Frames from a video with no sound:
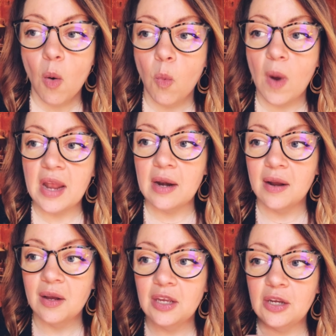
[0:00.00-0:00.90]
When
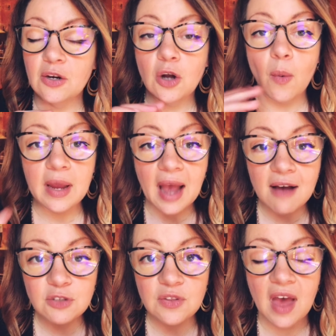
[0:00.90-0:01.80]
you're going
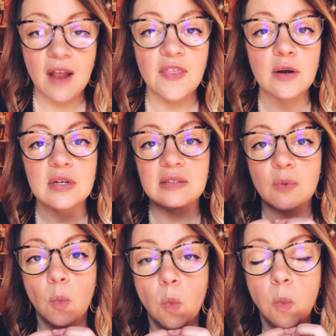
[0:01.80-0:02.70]
after that, there is
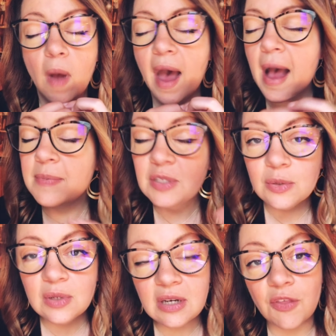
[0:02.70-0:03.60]

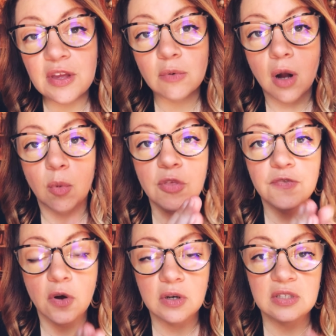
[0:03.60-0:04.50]
absolutely nothing wrong with
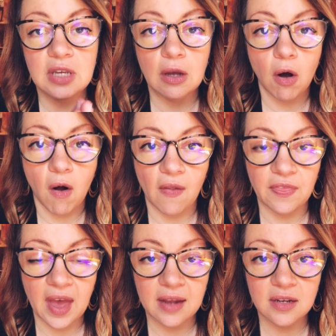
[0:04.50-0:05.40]
focusing on
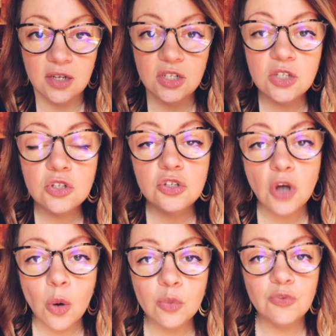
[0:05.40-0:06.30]
that. Just
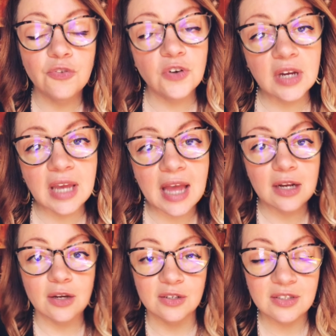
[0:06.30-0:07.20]
don't forget
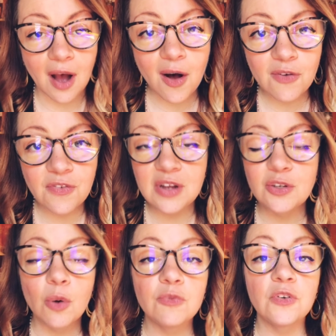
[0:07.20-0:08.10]
yourself and
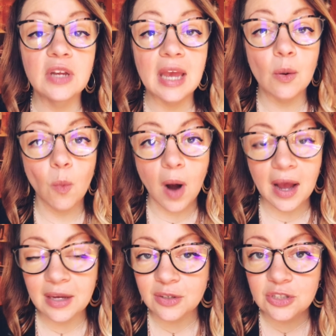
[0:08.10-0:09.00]
don't forget why
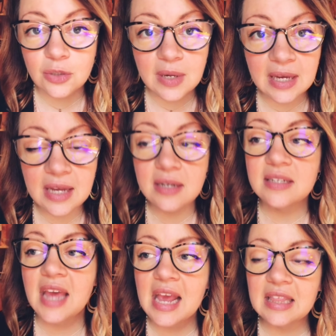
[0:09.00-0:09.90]
you're doing it.
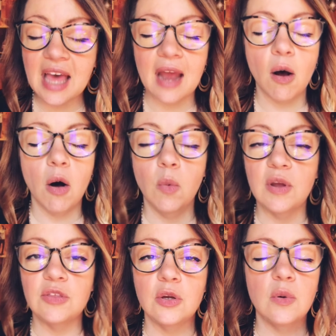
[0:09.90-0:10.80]
Take that all
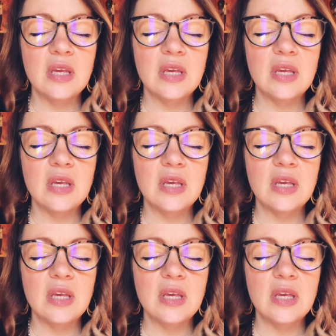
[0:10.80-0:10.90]
with you.